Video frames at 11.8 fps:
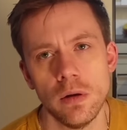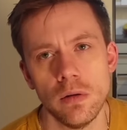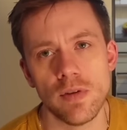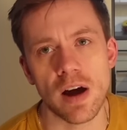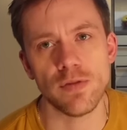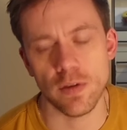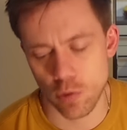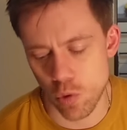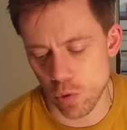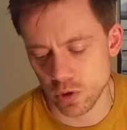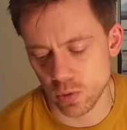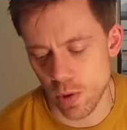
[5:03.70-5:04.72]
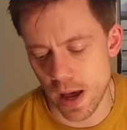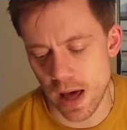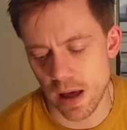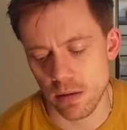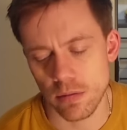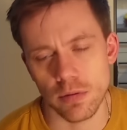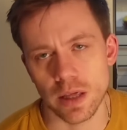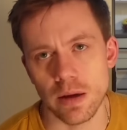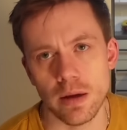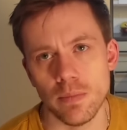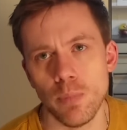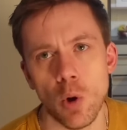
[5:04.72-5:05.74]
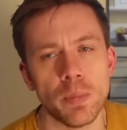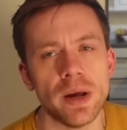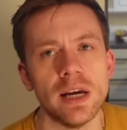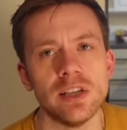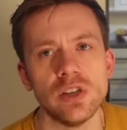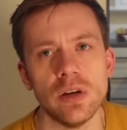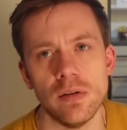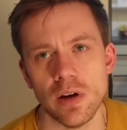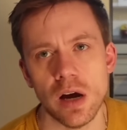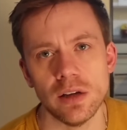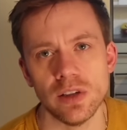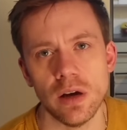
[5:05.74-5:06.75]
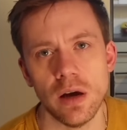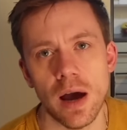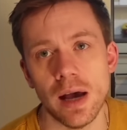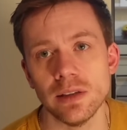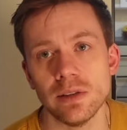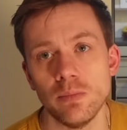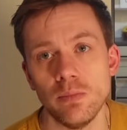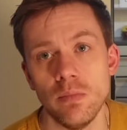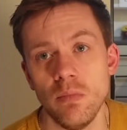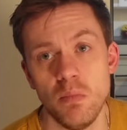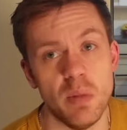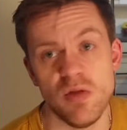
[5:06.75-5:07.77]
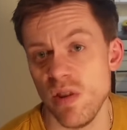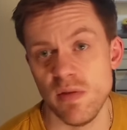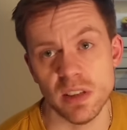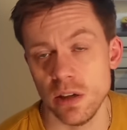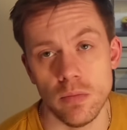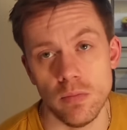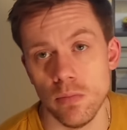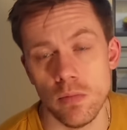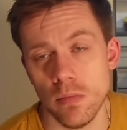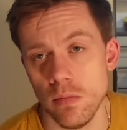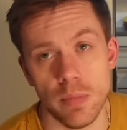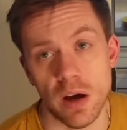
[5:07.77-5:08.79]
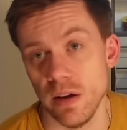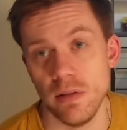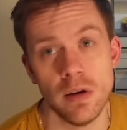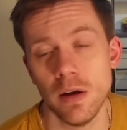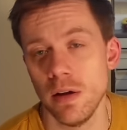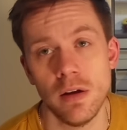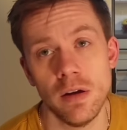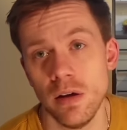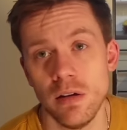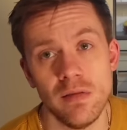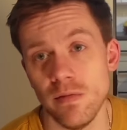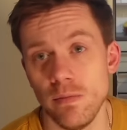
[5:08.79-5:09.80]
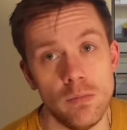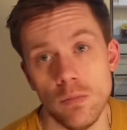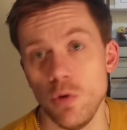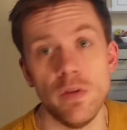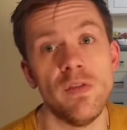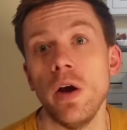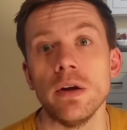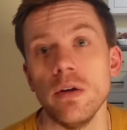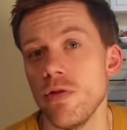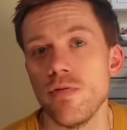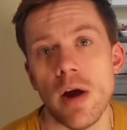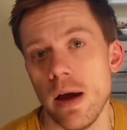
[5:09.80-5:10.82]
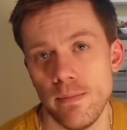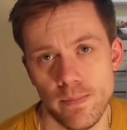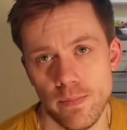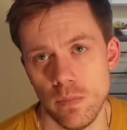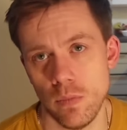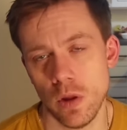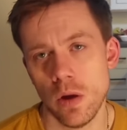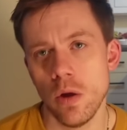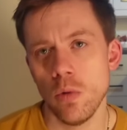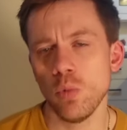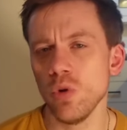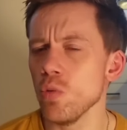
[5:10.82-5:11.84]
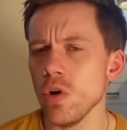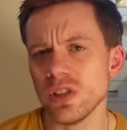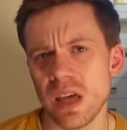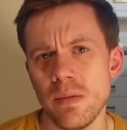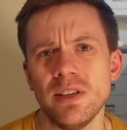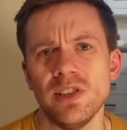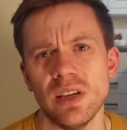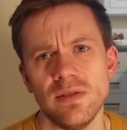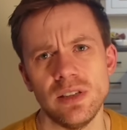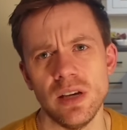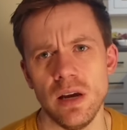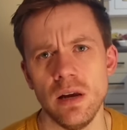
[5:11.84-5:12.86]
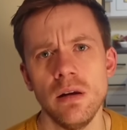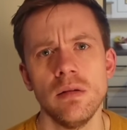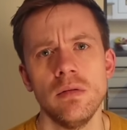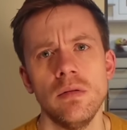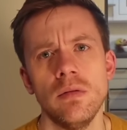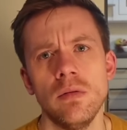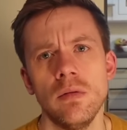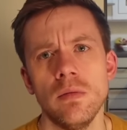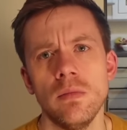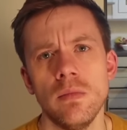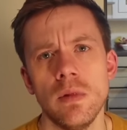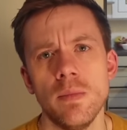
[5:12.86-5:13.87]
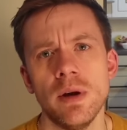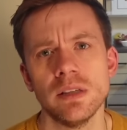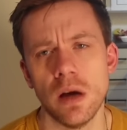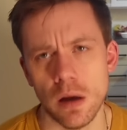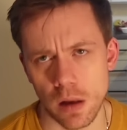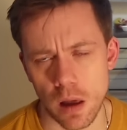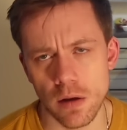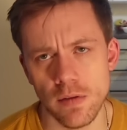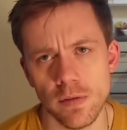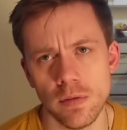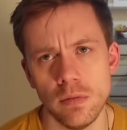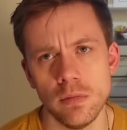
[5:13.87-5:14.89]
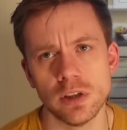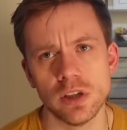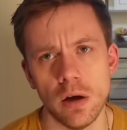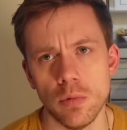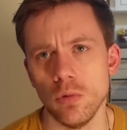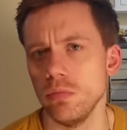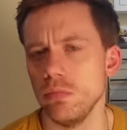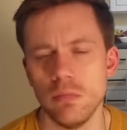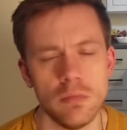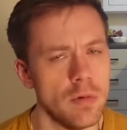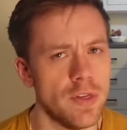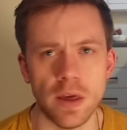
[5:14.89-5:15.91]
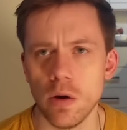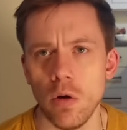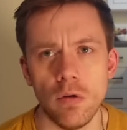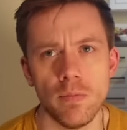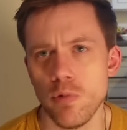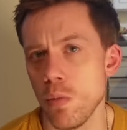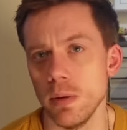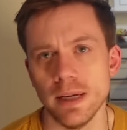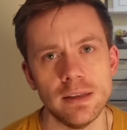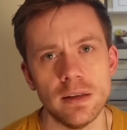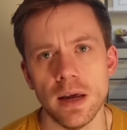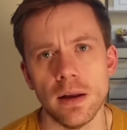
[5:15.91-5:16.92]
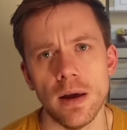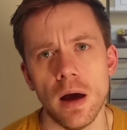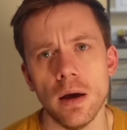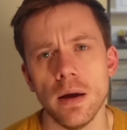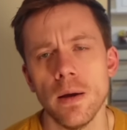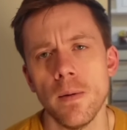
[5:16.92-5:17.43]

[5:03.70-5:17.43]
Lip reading: Rafah, of course, where the population of Gaza has been driven to by under violent threat. One of the worst images I've seen in my entire life, which I will think of probably to the day I die,